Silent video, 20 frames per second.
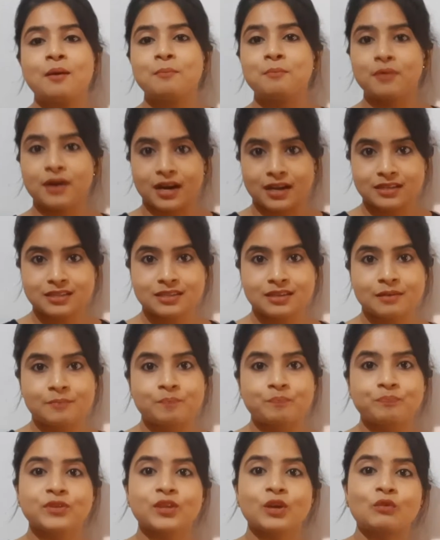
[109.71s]
but
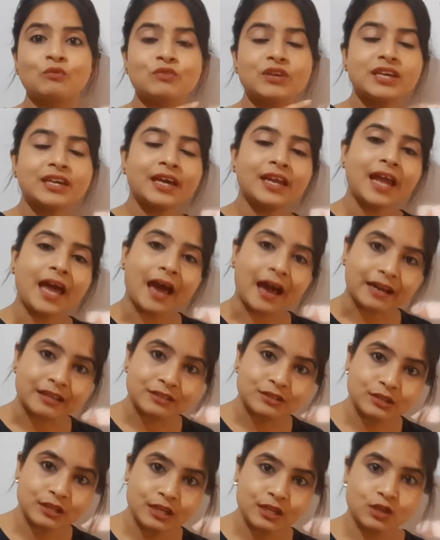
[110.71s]
we can
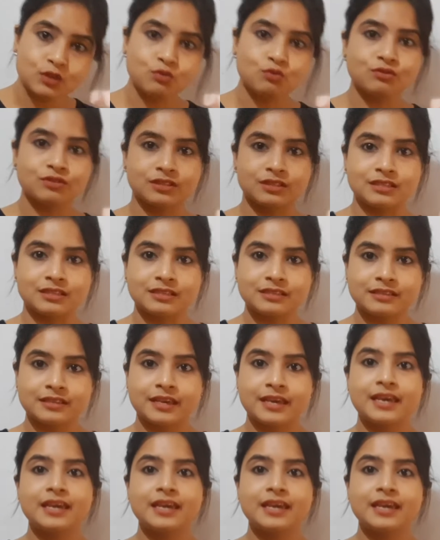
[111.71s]
actually use this